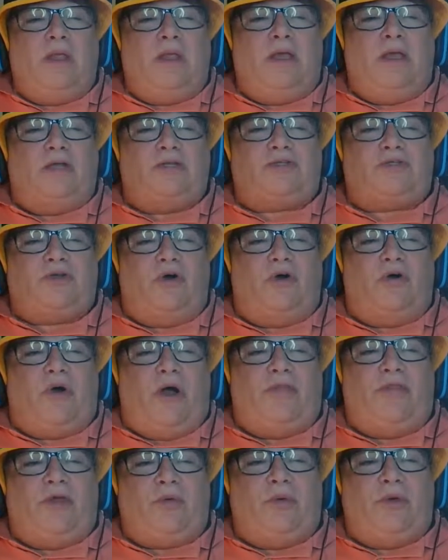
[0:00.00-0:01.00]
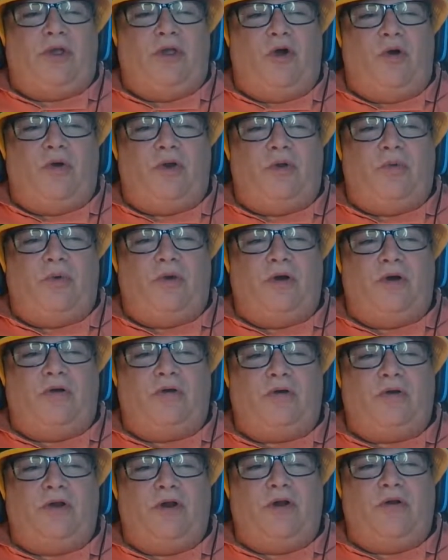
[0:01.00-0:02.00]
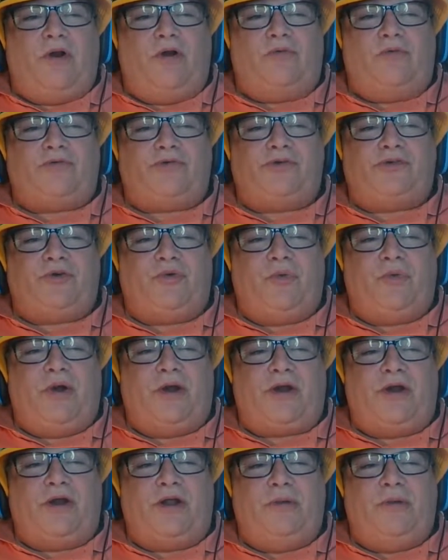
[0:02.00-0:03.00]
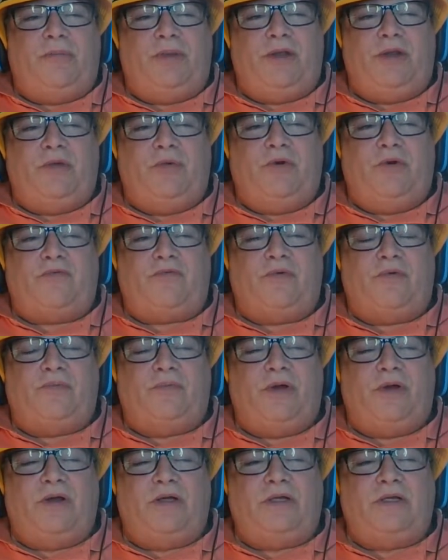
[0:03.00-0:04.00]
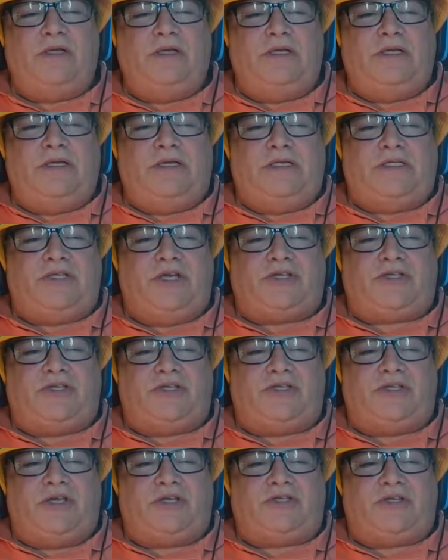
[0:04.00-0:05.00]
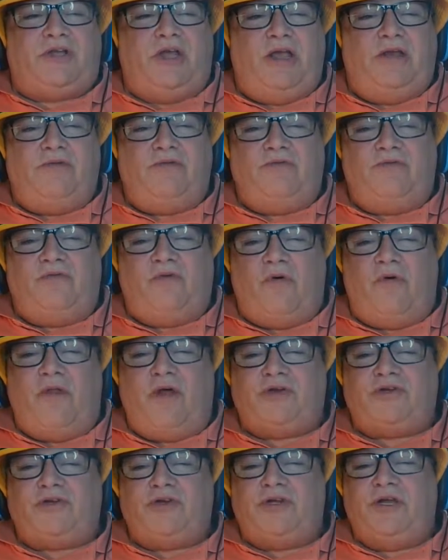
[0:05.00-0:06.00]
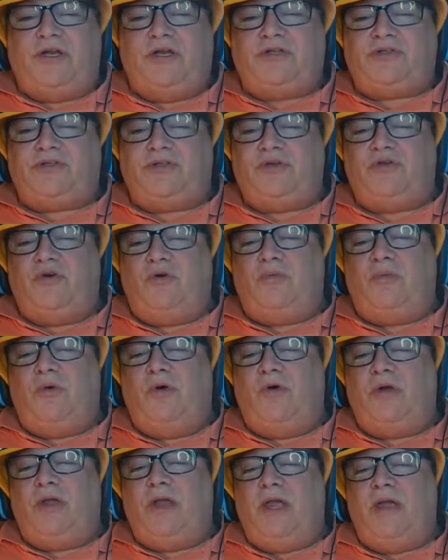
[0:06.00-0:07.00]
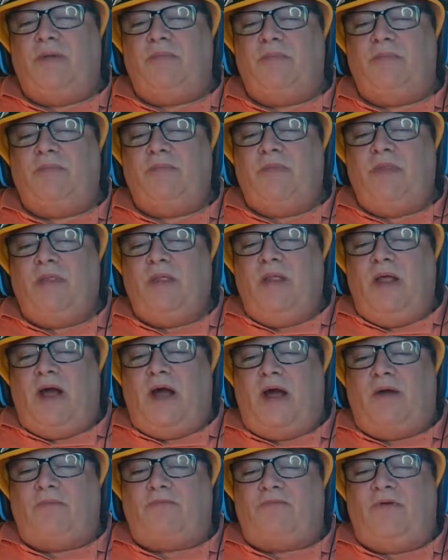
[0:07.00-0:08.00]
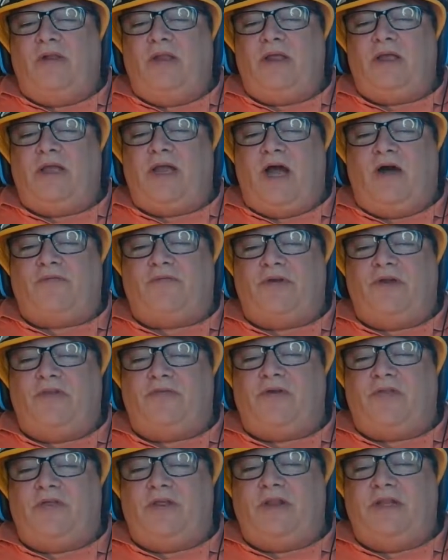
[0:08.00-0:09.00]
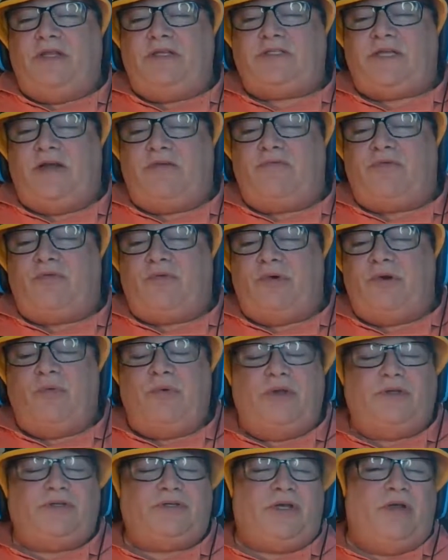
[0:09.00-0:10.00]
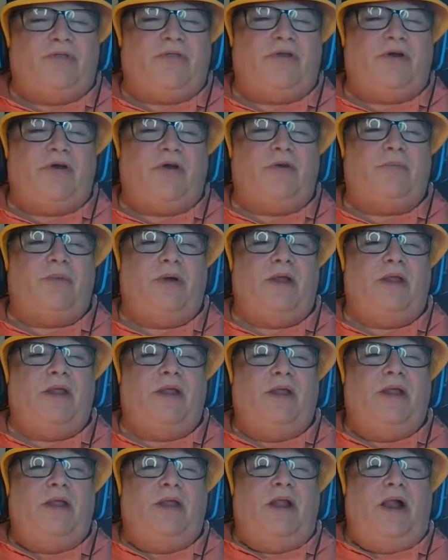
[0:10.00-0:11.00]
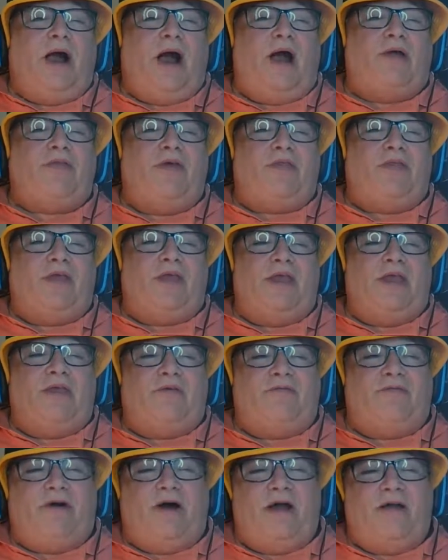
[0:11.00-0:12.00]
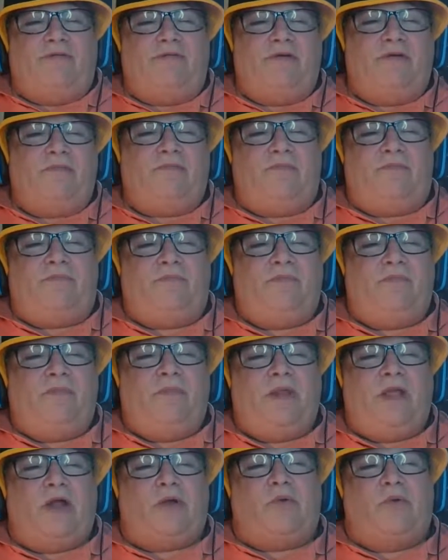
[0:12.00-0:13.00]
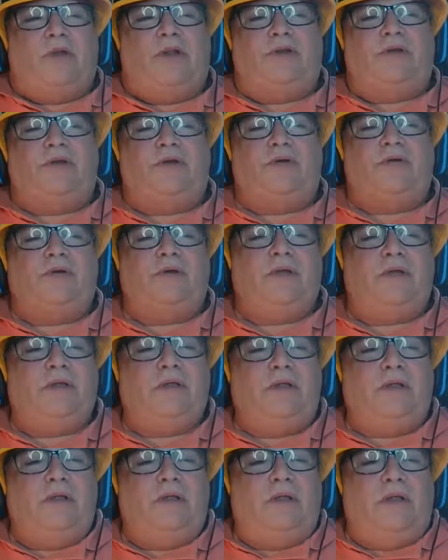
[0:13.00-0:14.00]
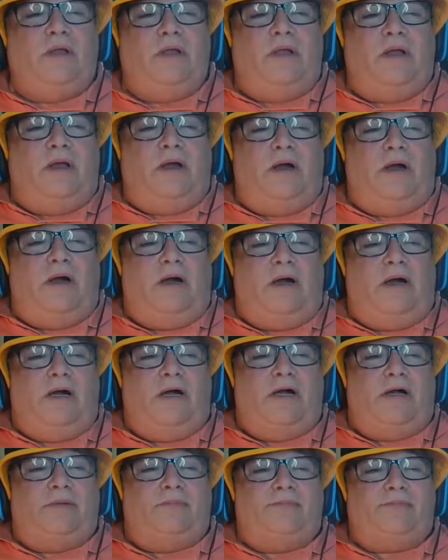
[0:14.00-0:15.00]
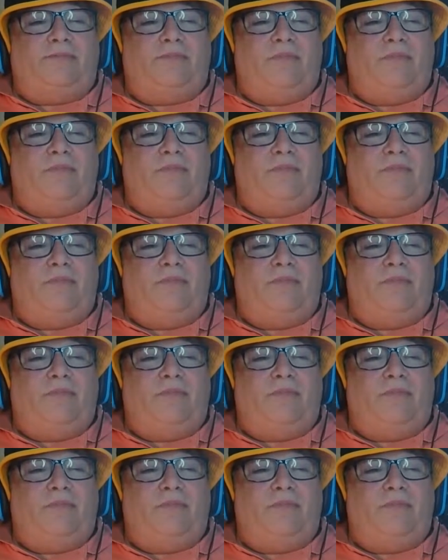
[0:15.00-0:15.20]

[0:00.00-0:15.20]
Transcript: And so I think we can go anywhere. Our season record can be anywhere from 6-6 to 8-4. That should get us into a bowl game. I'm feeling confident that they at least have 3 wins out there, but I think they can get 5. I really do. And